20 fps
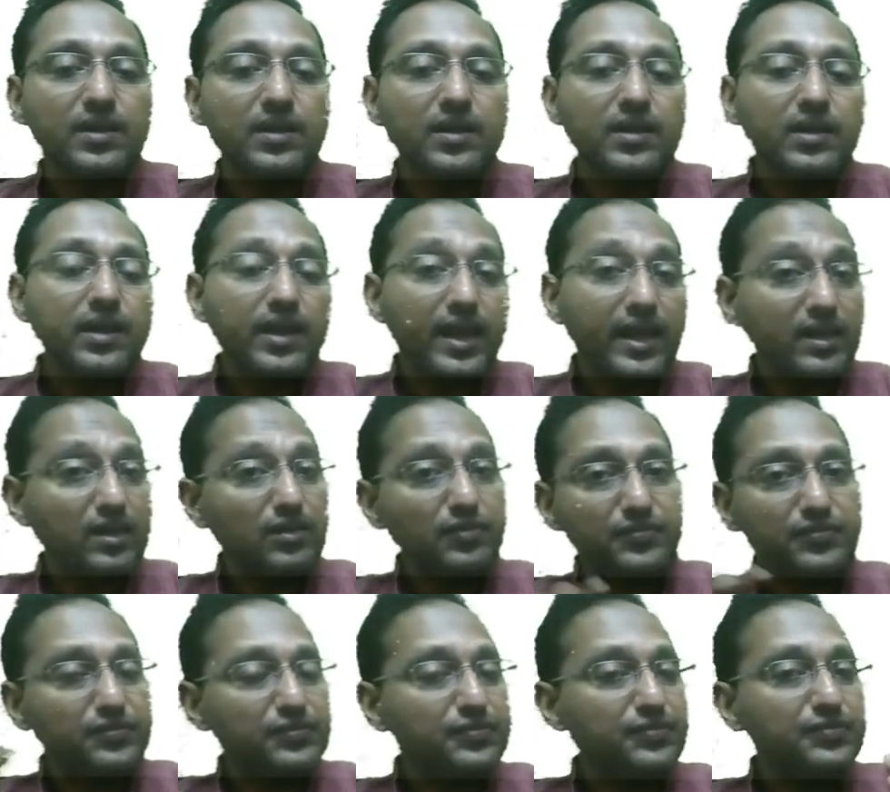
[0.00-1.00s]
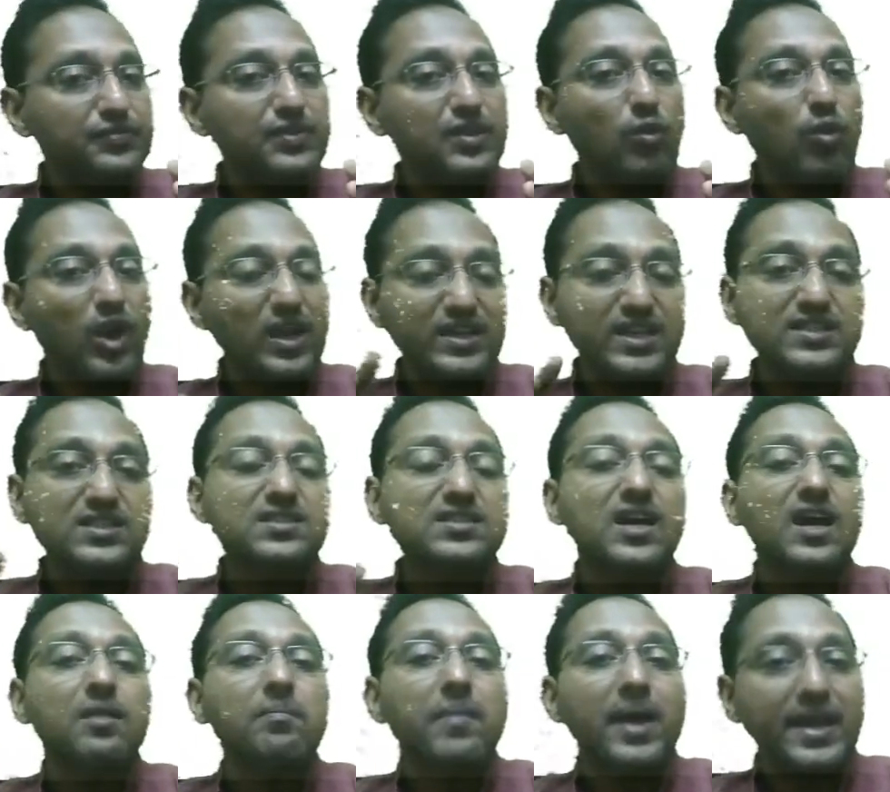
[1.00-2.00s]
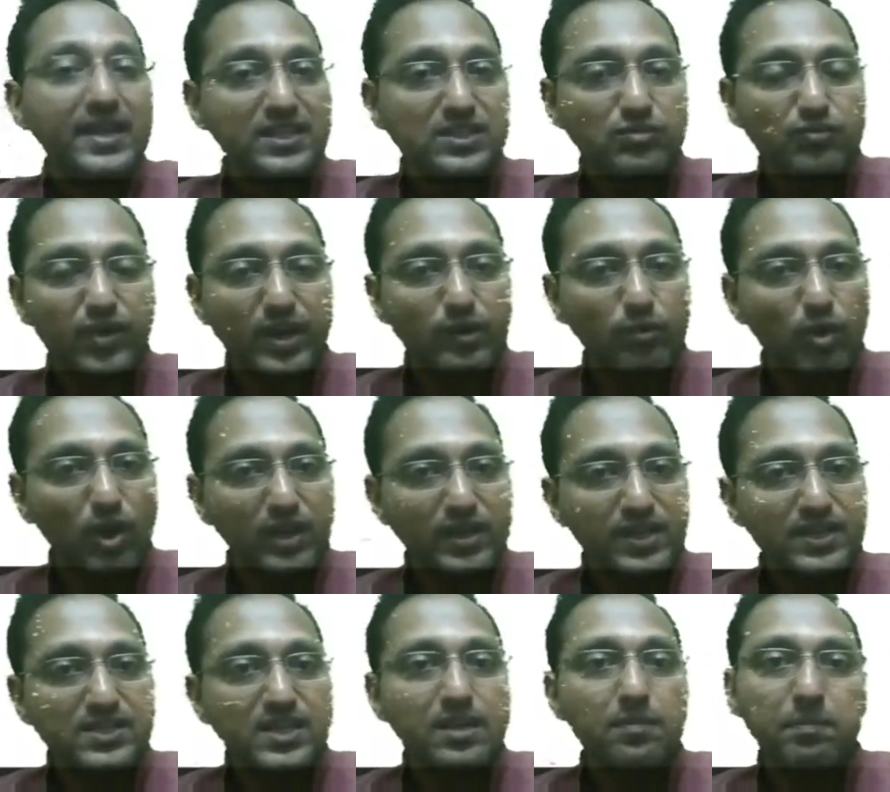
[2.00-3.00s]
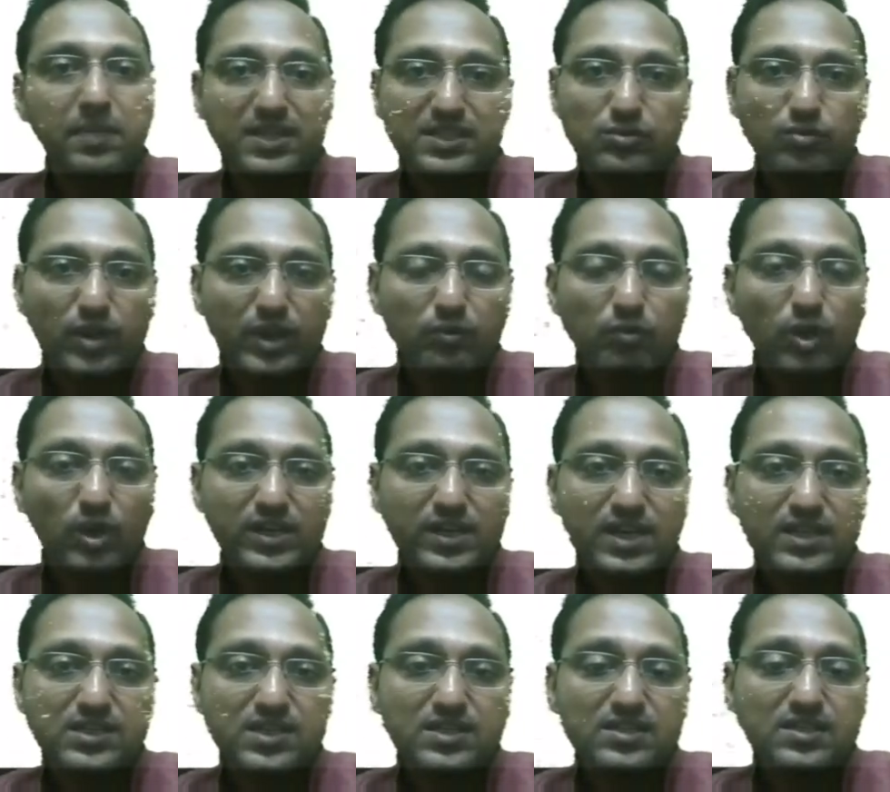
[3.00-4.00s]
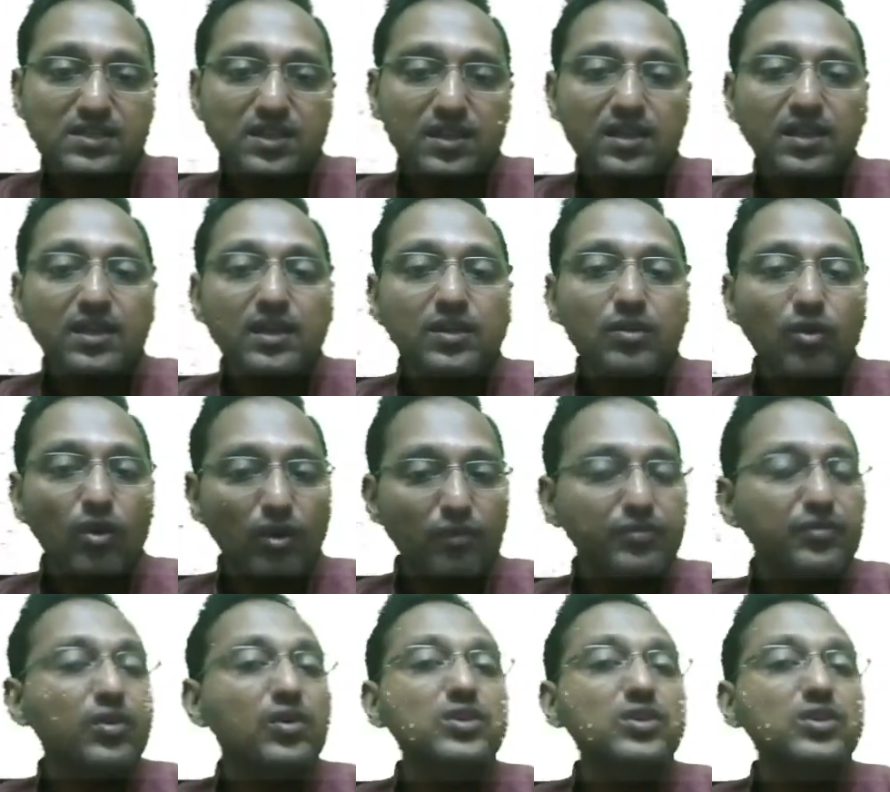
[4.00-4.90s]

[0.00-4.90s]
And if the voltages are minus 5 voltage and plus 5 voltages, of course